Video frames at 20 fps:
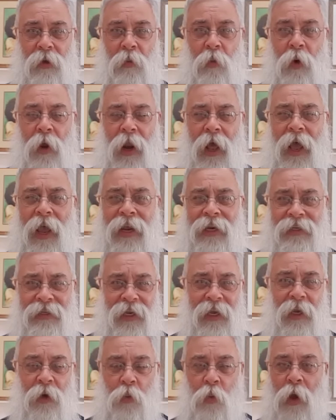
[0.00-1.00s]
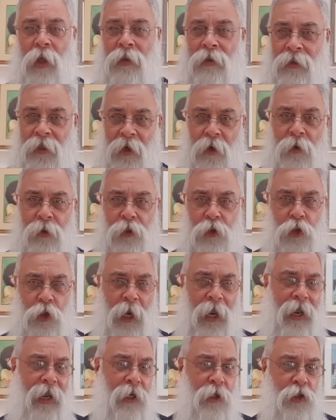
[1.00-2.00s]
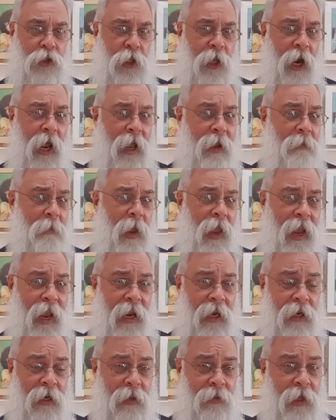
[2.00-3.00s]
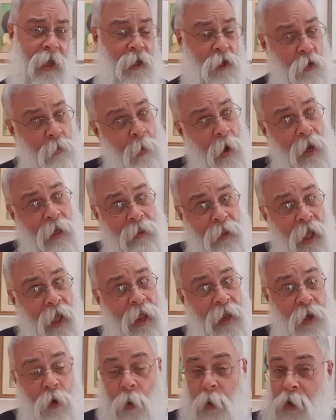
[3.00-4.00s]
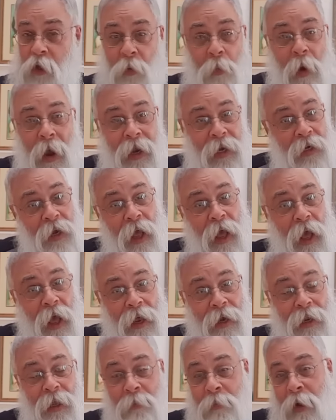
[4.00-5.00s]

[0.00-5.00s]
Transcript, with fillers: what I did, what little change that I made that you might like or you might not.